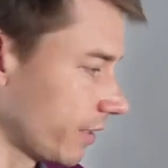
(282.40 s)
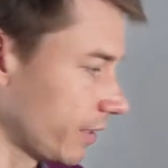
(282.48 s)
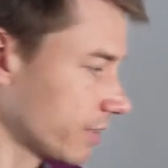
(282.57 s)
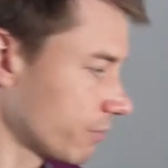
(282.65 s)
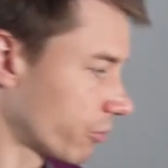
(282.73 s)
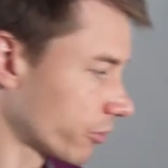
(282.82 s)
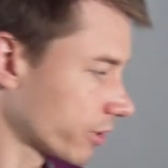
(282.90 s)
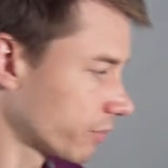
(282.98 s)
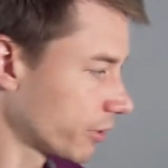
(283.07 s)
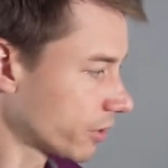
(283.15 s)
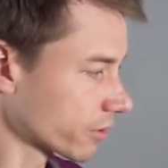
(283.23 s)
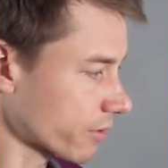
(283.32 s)
it's important
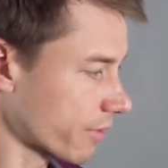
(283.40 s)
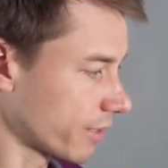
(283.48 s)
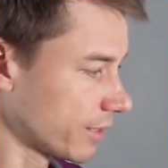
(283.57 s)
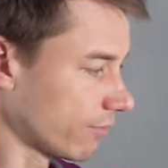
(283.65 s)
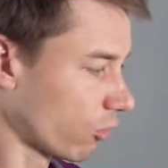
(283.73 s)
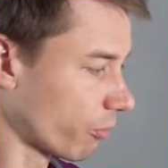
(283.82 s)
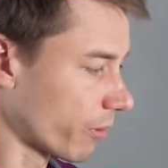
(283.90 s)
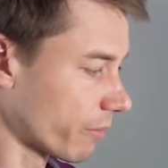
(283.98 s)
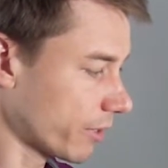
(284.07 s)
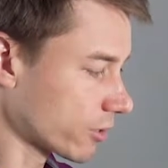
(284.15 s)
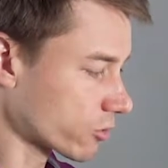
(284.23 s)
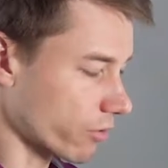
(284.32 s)
because the development
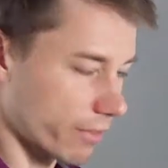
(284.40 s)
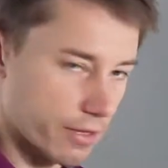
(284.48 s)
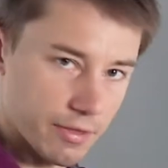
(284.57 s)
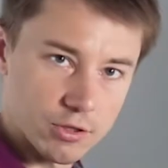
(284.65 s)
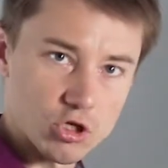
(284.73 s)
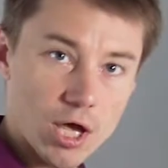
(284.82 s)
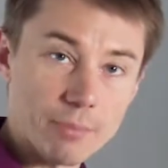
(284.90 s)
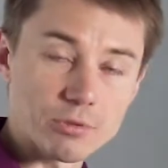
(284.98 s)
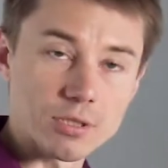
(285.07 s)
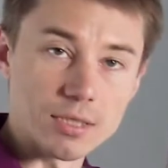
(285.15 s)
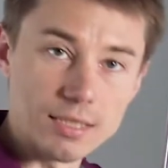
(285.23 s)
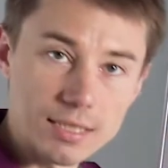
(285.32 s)
manager, the
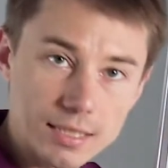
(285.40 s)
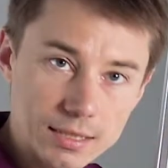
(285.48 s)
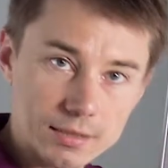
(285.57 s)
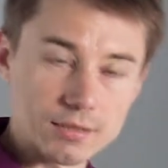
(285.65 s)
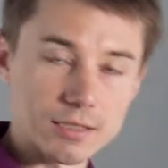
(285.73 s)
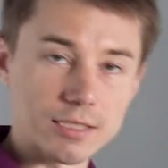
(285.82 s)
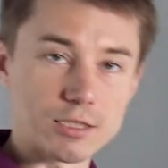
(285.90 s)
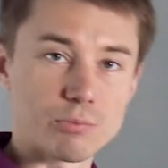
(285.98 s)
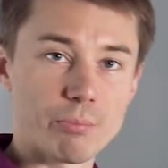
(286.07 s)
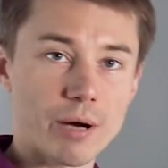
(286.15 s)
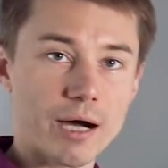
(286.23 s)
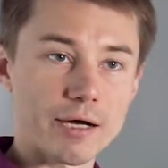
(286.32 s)
chapter lead, is
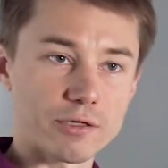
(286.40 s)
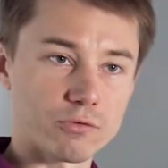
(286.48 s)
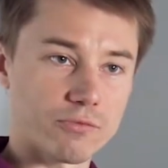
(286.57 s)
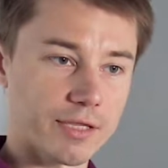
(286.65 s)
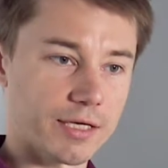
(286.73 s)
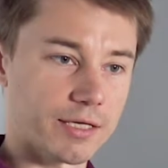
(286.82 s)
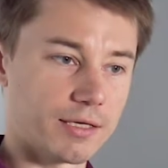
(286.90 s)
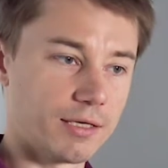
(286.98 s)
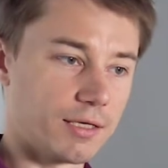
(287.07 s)
part of the